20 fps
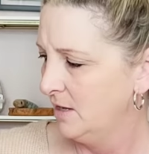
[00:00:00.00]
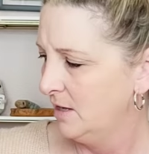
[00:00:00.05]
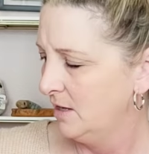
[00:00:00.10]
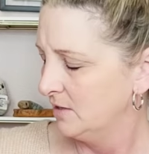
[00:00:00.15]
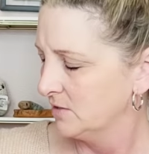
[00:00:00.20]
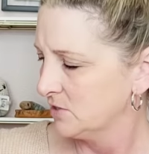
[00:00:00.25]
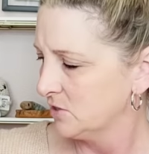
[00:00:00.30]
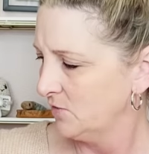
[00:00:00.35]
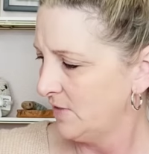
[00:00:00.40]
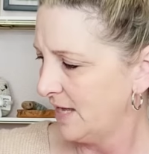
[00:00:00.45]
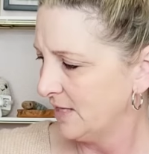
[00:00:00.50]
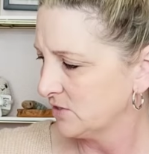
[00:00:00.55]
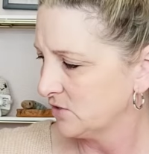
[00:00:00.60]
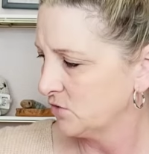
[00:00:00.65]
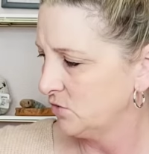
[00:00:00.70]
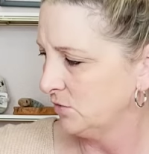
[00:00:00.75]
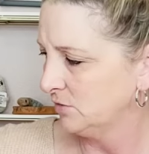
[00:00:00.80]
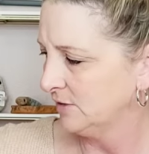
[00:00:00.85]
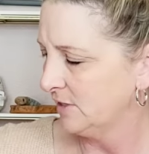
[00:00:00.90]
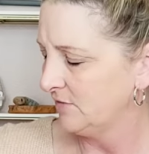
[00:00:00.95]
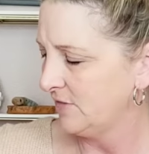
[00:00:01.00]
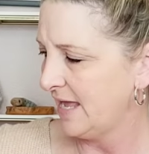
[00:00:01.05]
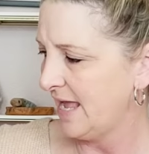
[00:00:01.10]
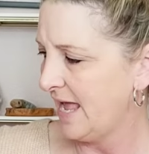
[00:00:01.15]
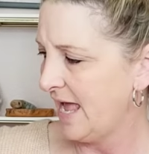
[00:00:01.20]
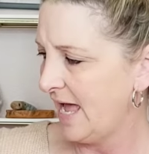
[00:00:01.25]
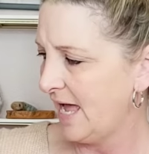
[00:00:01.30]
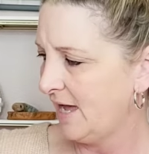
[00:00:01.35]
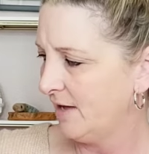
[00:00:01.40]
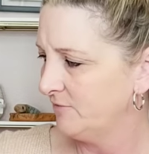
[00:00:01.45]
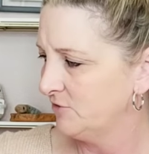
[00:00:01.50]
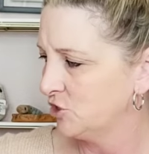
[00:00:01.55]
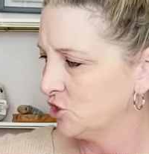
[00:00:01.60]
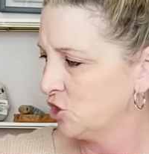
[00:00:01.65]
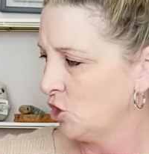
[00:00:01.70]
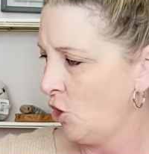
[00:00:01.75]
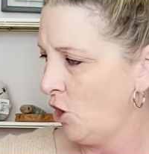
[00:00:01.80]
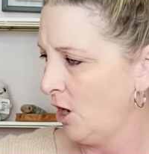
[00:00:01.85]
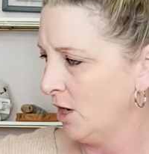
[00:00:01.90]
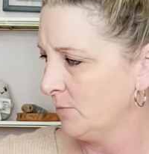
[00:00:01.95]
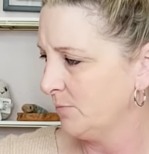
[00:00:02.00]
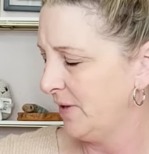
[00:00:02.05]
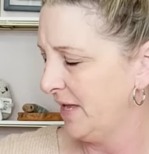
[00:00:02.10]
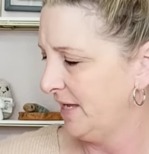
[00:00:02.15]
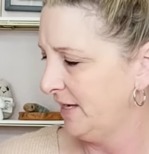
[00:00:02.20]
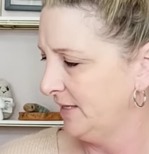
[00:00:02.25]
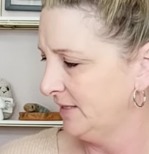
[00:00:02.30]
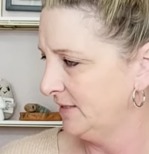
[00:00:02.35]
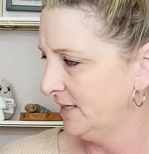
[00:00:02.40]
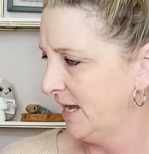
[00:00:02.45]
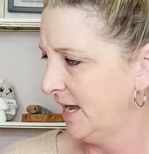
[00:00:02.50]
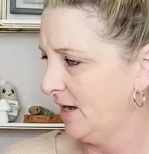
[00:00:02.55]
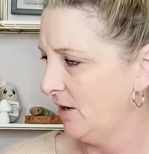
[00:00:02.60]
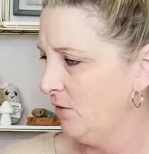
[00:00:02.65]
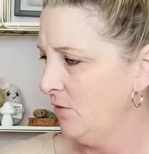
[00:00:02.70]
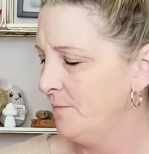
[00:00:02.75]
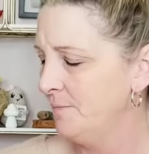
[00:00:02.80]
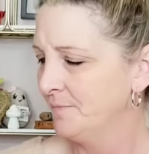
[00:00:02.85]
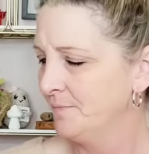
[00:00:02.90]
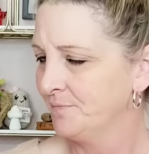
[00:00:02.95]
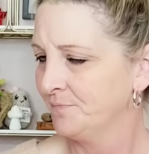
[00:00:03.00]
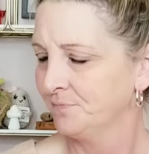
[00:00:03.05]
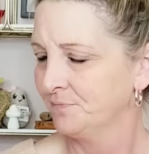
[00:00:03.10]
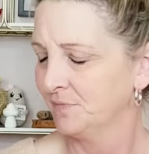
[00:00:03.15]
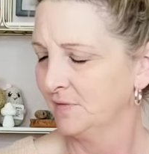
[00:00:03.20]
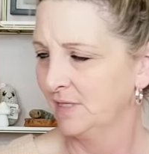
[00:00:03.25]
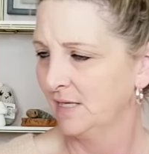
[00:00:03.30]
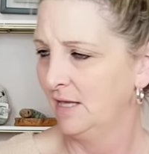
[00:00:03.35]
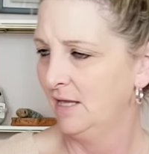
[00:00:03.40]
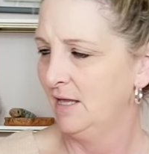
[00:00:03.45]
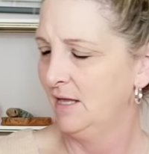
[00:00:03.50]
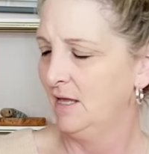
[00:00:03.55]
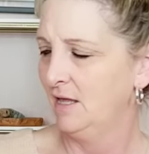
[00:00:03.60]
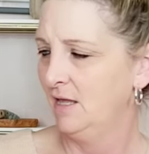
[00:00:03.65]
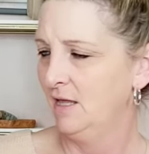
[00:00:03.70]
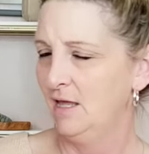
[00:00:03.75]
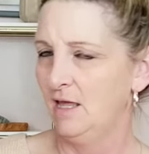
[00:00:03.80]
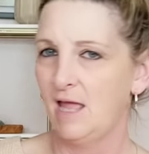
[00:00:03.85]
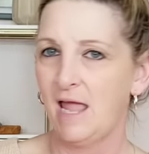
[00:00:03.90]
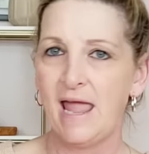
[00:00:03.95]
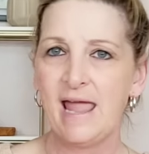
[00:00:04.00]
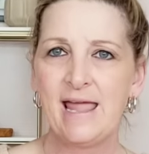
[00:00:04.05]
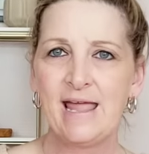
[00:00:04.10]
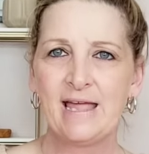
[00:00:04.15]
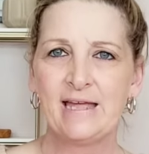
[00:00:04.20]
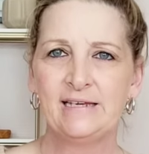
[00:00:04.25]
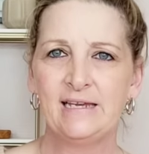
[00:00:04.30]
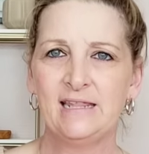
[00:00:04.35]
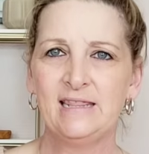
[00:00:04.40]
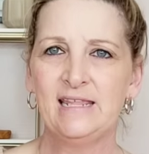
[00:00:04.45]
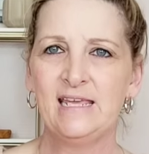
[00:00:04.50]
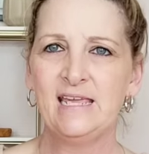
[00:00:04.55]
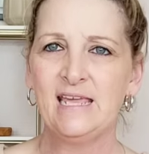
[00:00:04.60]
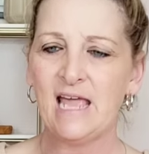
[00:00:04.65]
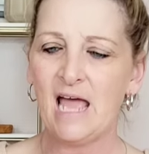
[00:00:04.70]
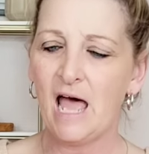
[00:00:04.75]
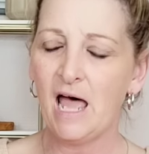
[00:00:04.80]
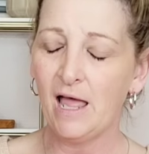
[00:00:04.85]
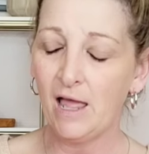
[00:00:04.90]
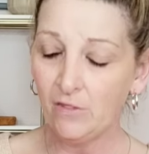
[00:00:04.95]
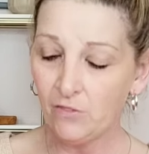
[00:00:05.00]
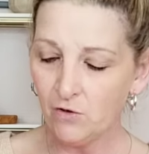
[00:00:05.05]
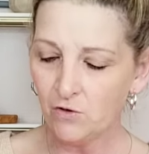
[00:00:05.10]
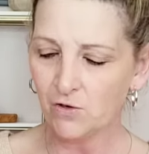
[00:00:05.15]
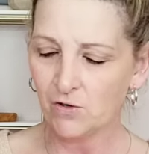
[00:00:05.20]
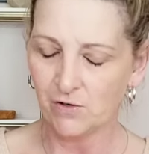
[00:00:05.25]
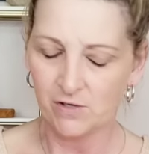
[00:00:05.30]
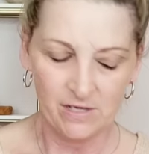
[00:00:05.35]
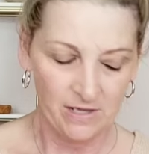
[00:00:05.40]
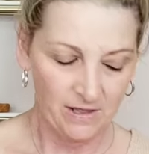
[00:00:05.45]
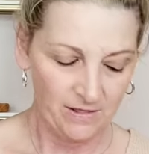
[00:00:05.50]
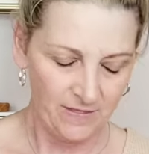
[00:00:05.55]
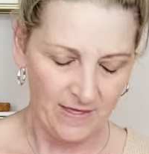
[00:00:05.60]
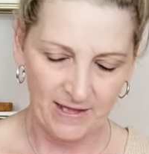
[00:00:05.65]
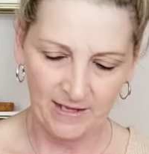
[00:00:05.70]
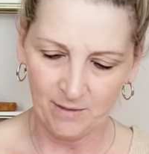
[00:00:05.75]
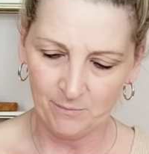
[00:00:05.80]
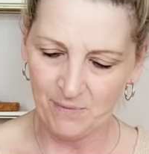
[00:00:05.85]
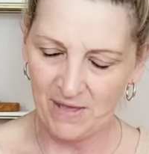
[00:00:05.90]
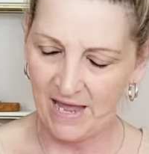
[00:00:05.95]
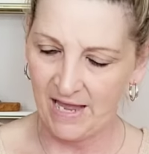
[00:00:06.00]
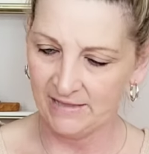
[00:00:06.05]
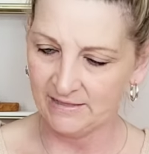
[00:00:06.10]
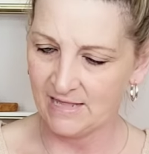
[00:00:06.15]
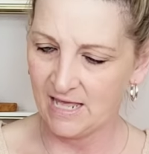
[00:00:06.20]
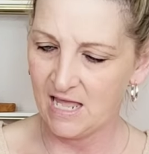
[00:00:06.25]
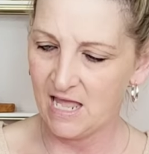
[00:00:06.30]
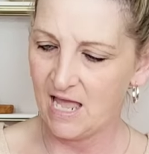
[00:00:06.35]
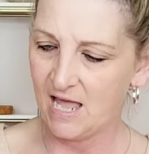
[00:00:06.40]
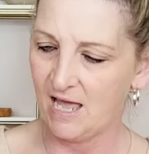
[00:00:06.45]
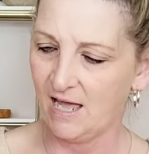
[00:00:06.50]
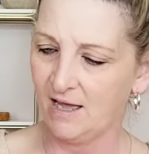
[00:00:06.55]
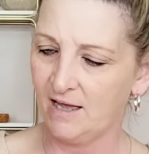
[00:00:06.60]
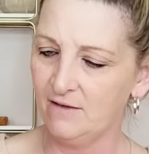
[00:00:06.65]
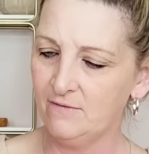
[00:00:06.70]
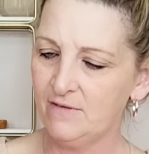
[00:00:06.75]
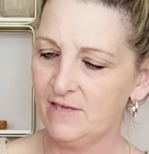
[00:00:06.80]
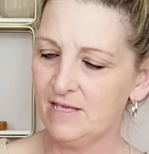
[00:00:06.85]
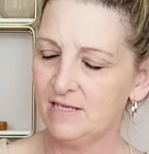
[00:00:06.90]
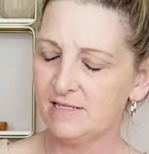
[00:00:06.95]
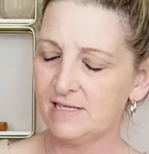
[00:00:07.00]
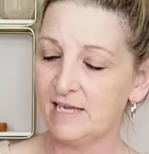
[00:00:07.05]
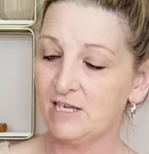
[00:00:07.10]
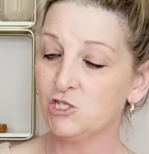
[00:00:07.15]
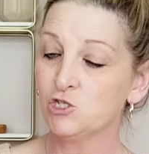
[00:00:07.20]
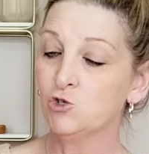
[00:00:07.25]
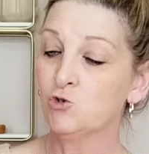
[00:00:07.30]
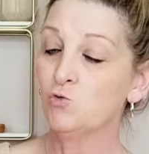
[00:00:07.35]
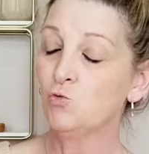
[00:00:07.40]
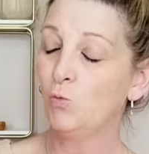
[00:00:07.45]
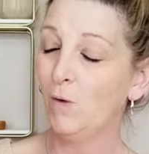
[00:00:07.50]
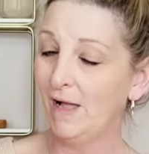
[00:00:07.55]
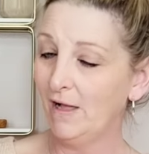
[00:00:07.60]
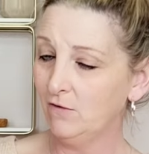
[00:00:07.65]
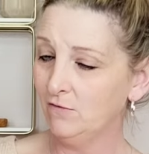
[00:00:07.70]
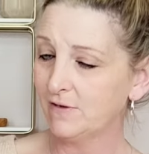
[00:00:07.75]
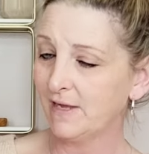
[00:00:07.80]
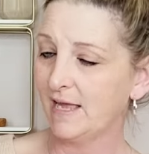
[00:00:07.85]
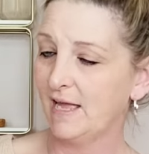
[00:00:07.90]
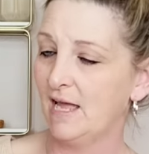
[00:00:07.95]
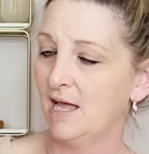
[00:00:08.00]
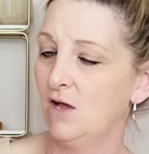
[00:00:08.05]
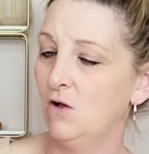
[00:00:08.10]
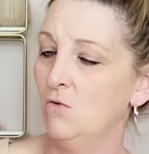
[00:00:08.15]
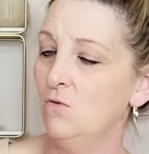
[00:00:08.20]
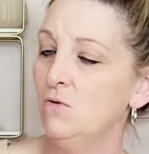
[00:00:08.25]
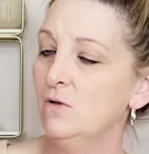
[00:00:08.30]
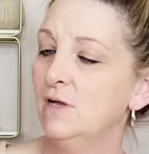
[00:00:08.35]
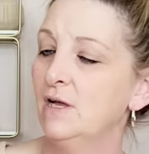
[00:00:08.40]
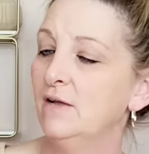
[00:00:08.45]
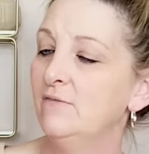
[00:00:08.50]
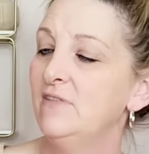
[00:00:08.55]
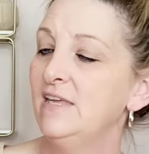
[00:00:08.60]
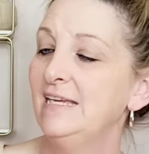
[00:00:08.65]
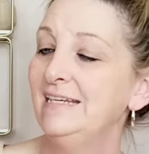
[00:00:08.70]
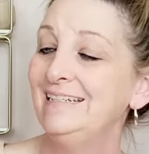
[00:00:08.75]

so that's cool that they have chalk paint now. And the other thing of paint they have is a twelve count of the